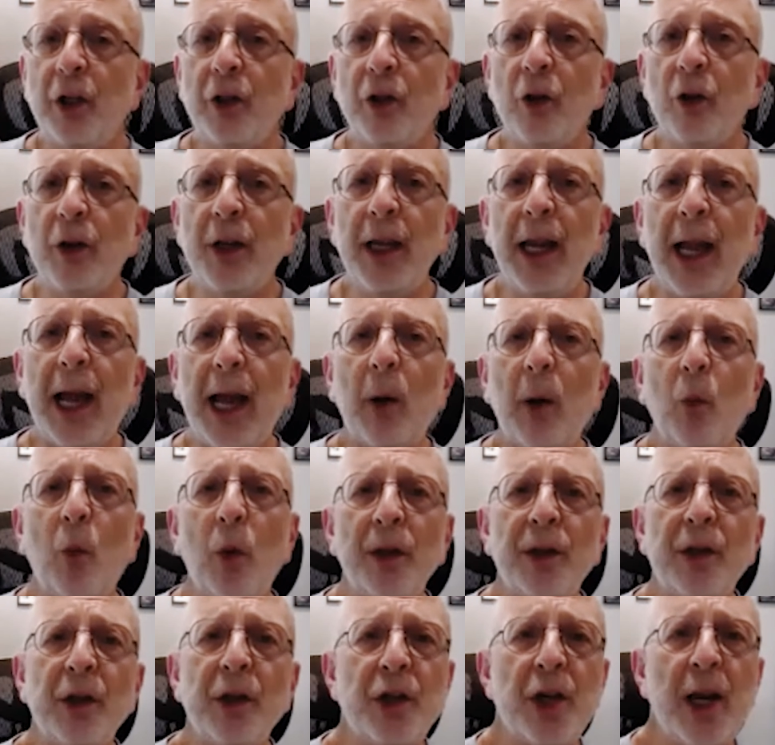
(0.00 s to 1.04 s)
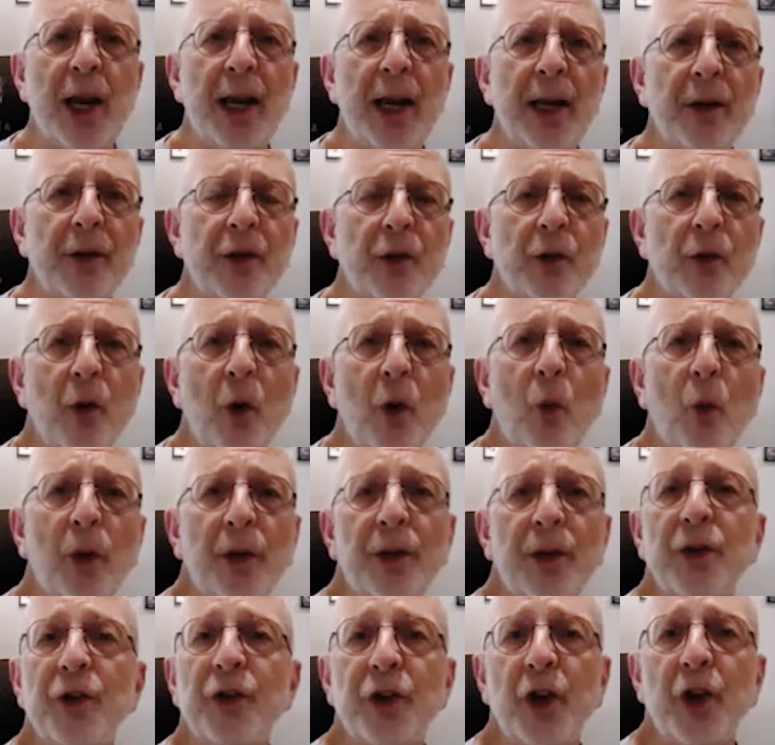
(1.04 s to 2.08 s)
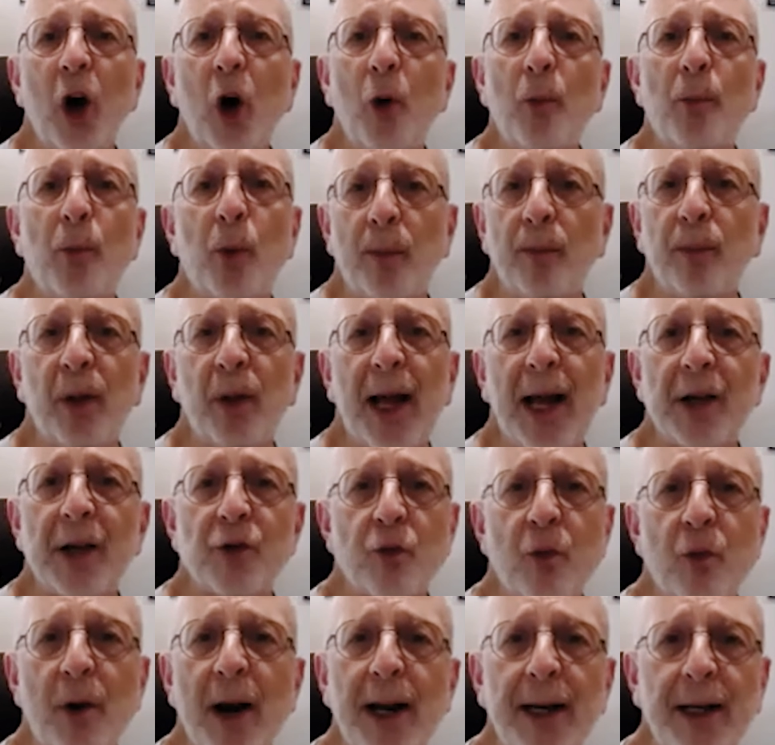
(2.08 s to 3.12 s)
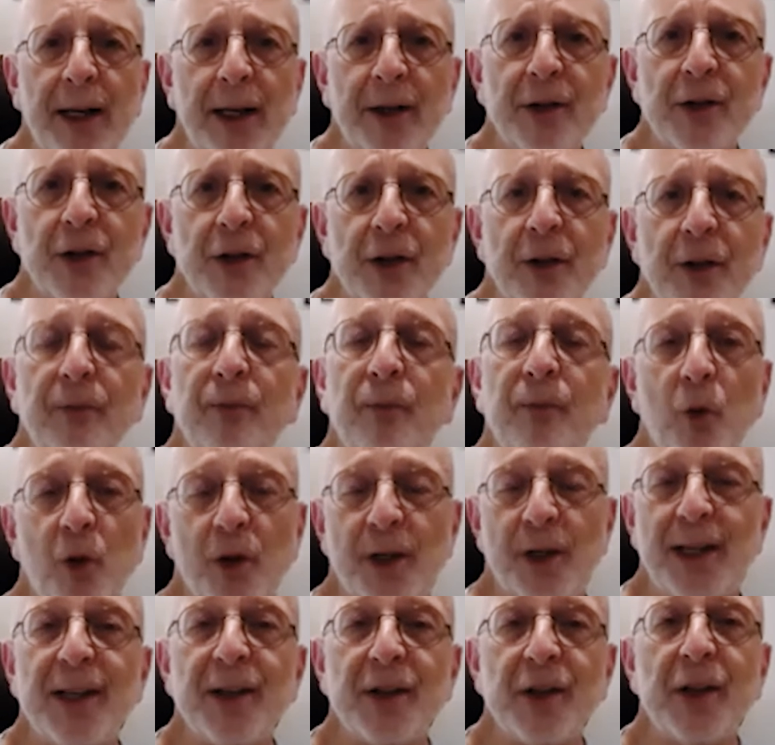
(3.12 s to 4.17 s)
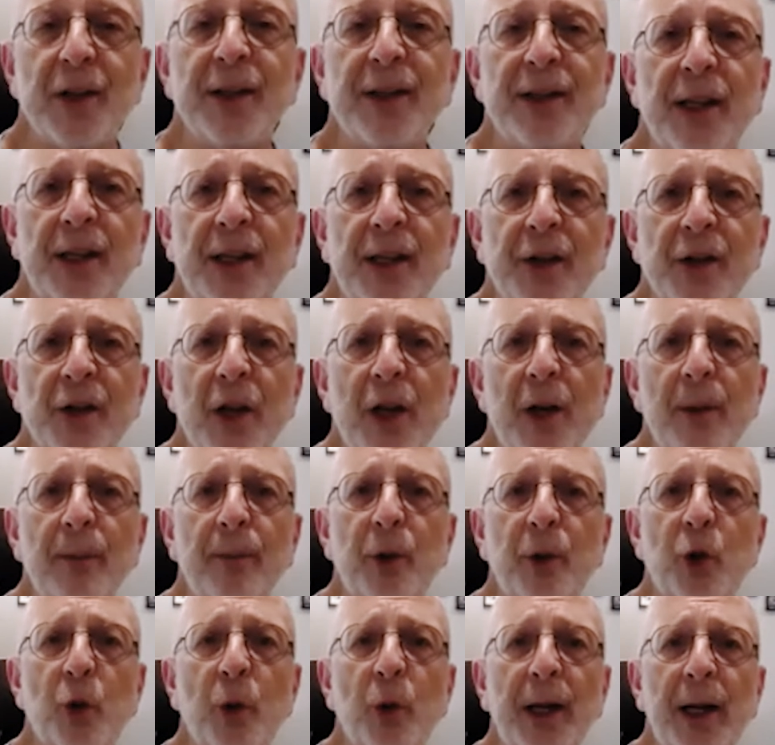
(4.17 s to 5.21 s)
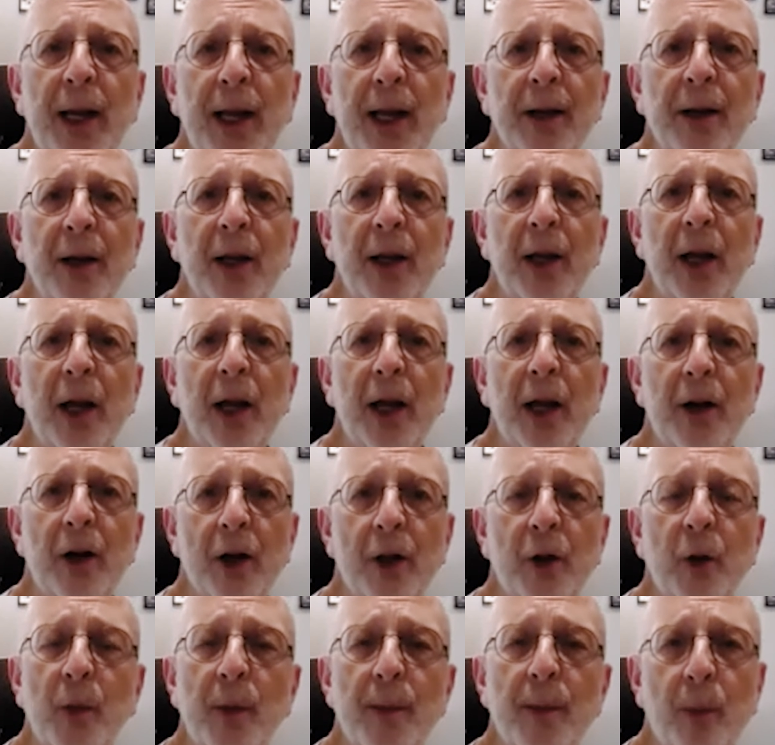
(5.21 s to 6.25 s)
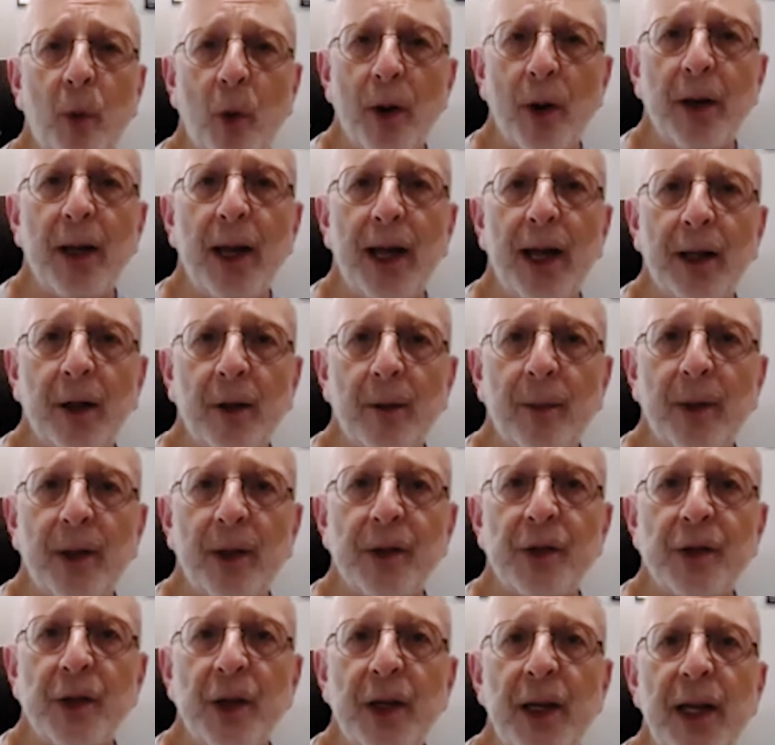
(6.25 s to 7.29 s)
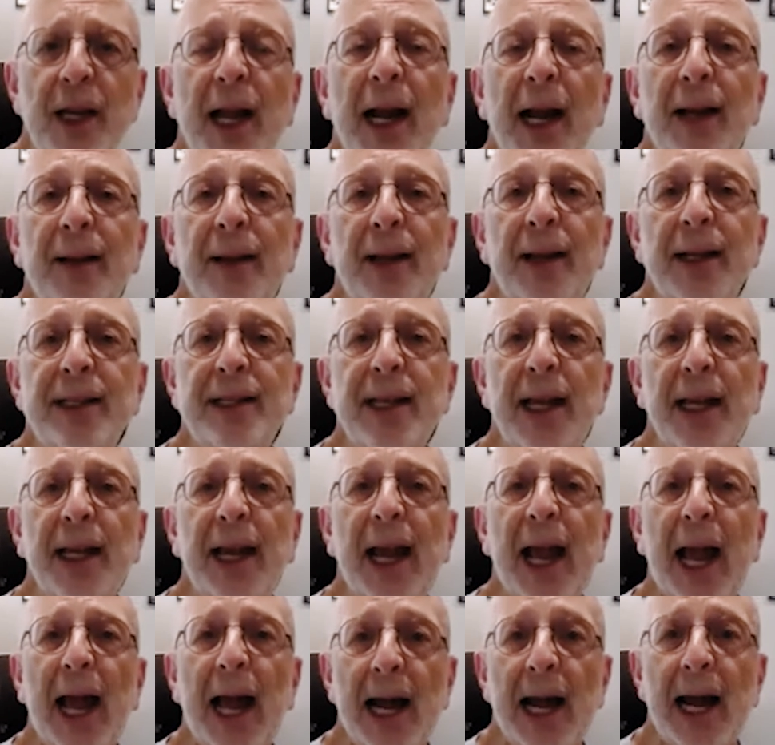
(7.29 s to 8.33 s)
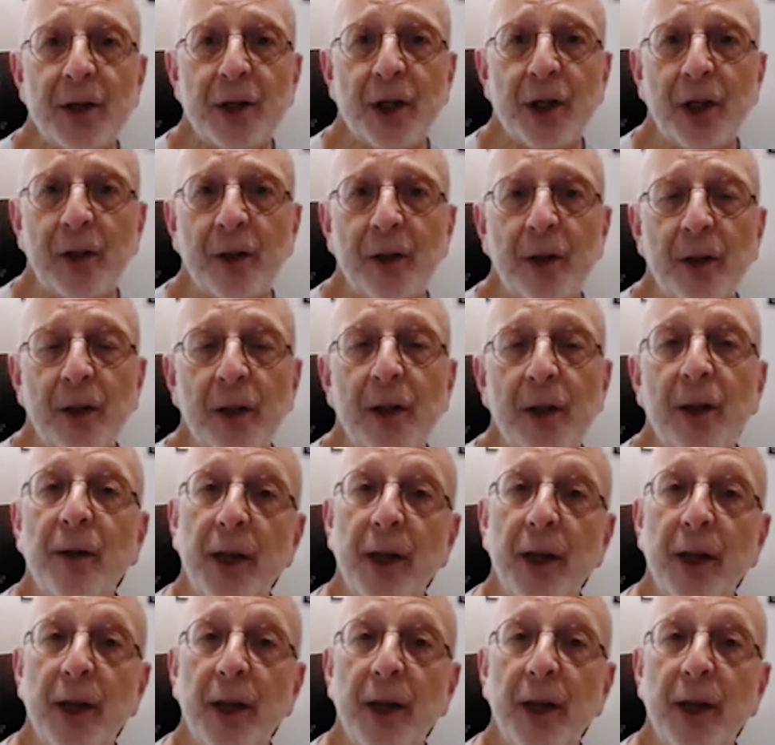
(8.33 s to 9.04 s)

Looking at what the change, what the scope or blast radius or distance is between it and other important elements, and then take action.